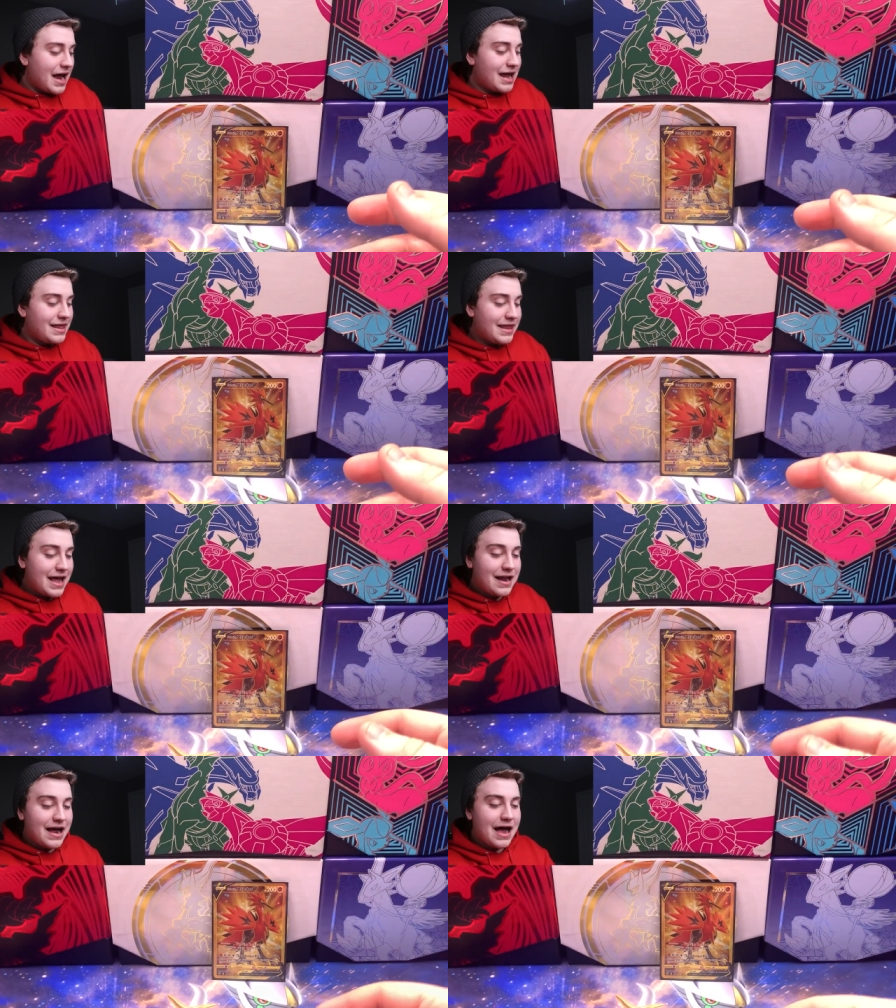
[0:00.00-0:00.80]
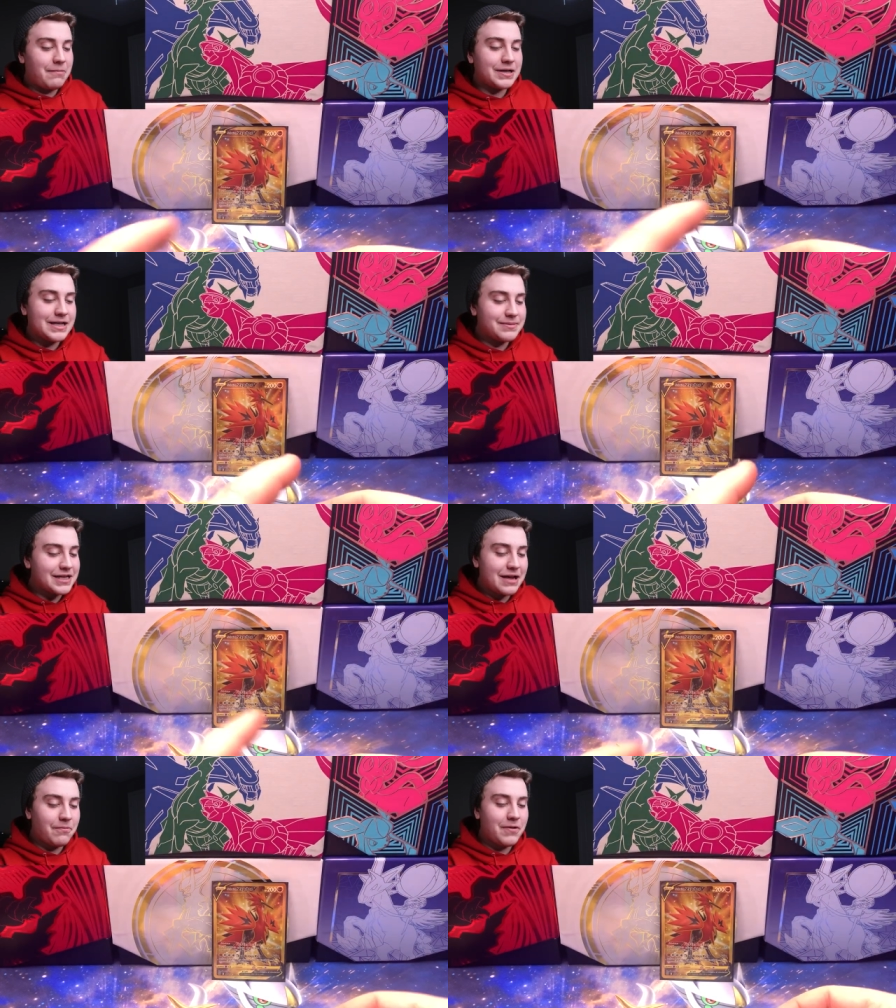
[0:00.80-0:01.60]
And then I was able
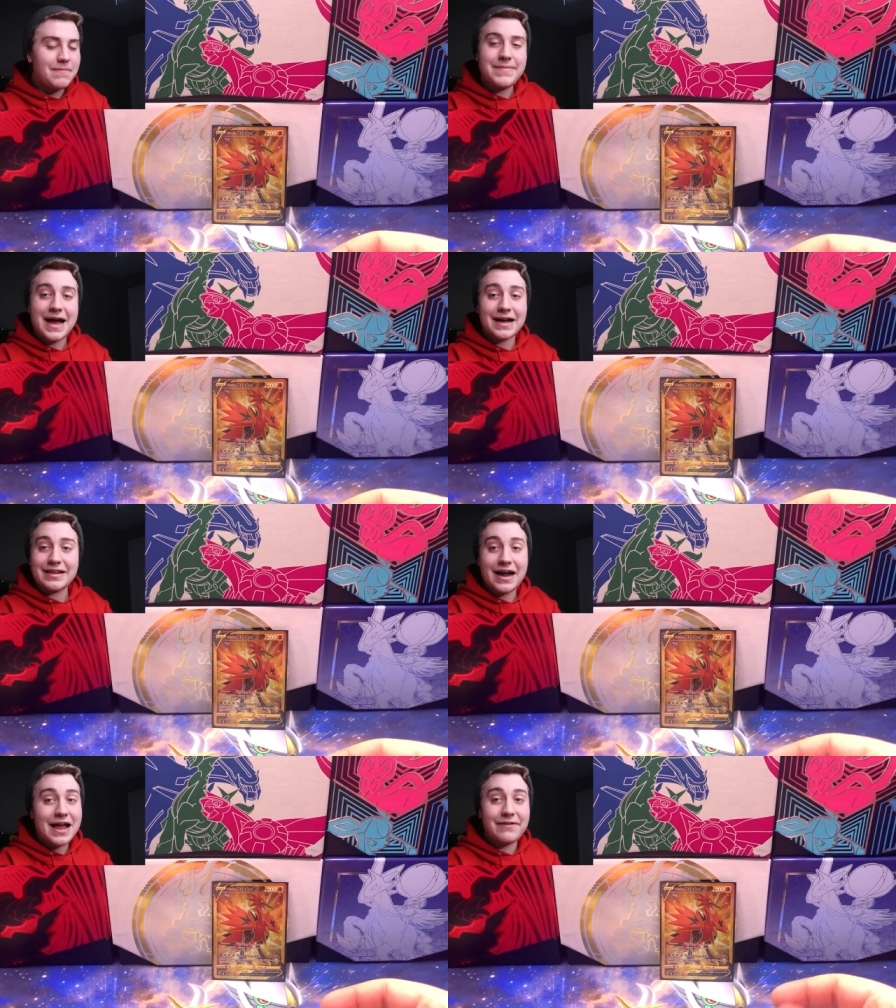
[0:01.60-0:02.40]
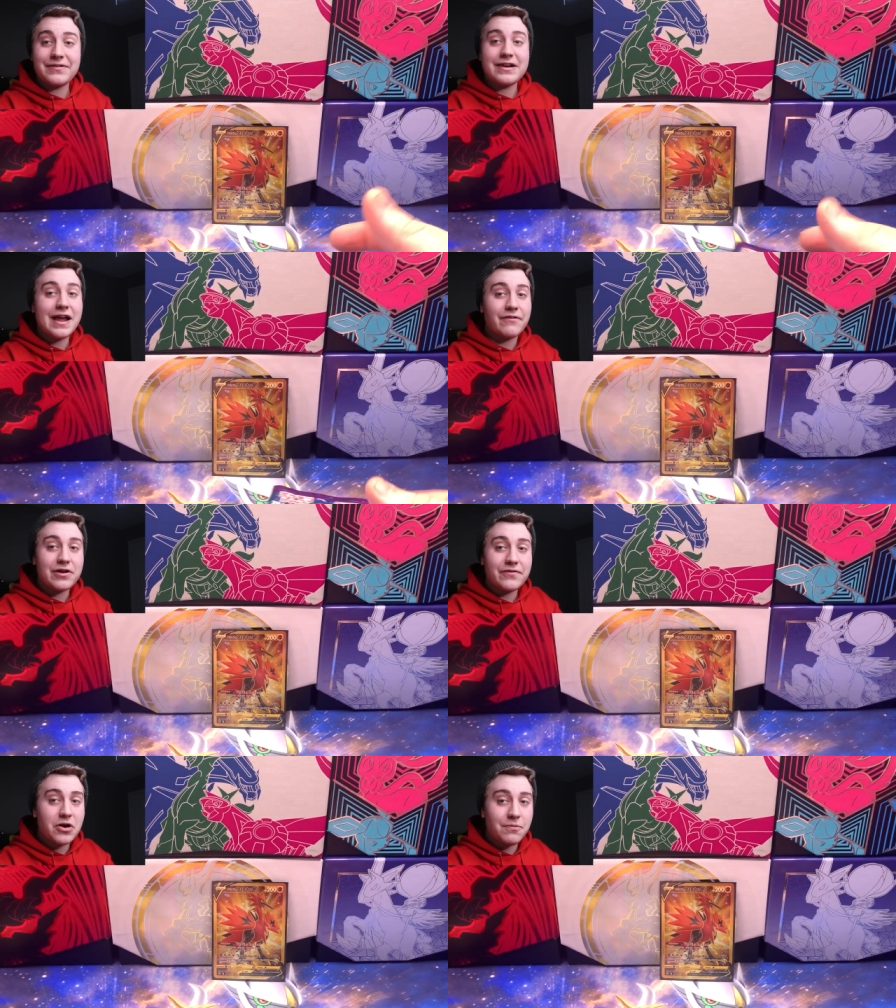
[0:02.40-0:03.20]
to get one pack that I have
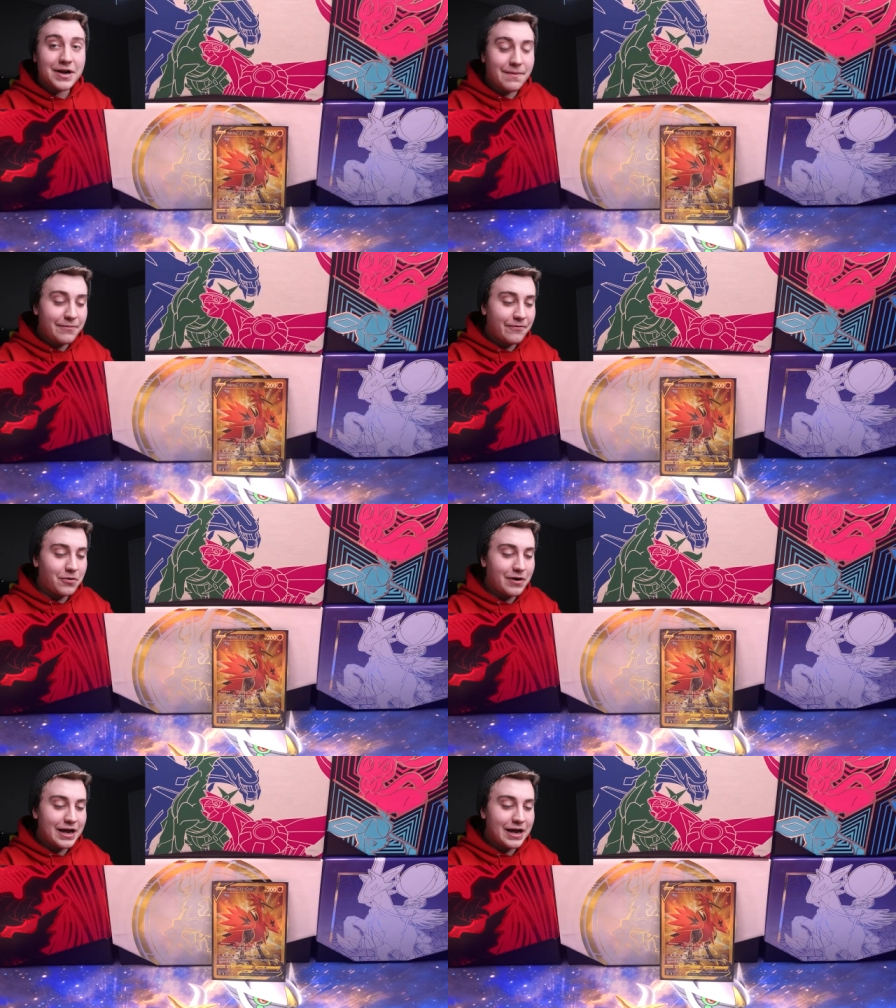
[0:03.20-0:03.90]
never even opened up before,